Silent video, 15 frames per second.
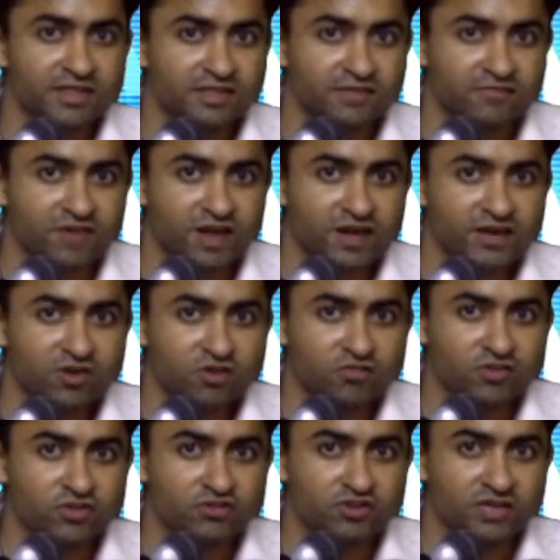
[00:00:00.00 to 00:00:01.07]
severity of
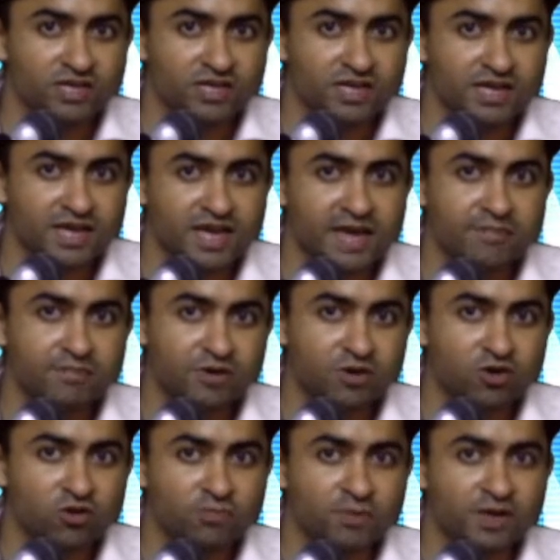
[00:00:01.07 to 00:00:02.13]
injury, and
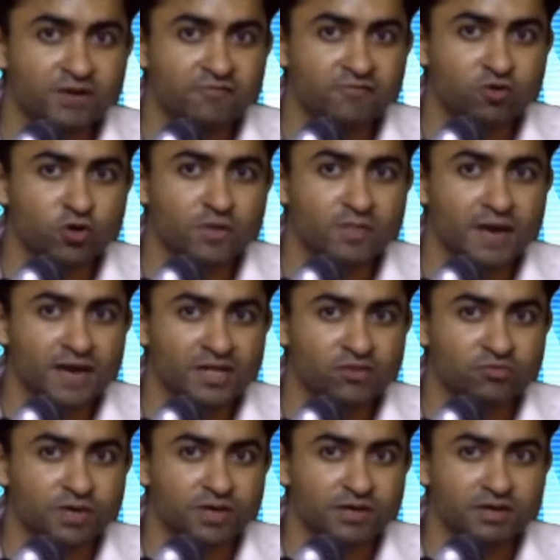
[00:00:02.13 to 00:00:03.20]
pre-hospital fluid
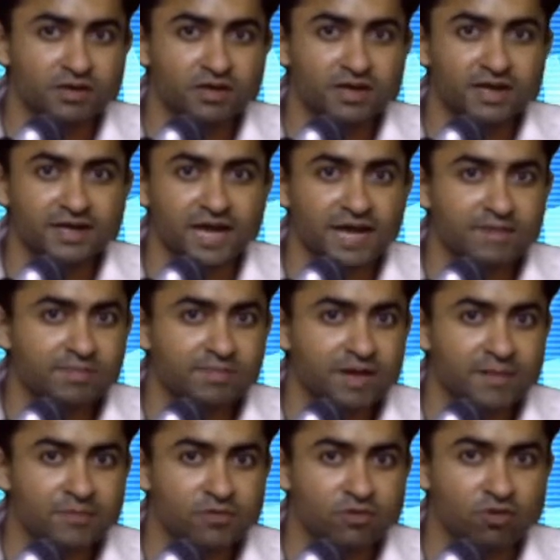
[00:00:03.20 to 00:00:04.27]
management. Time
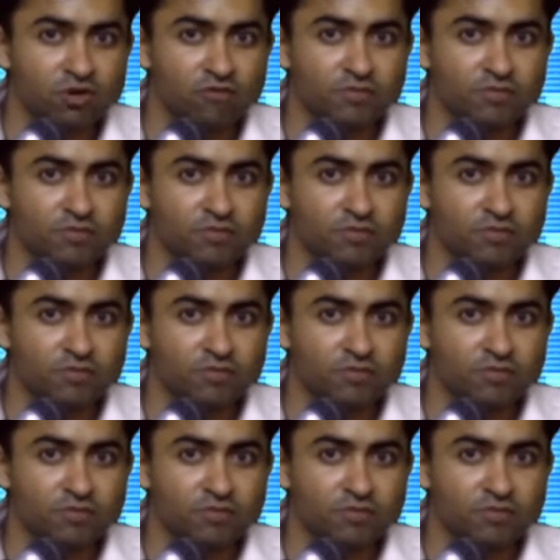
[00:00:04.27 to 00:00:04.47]
lapse of the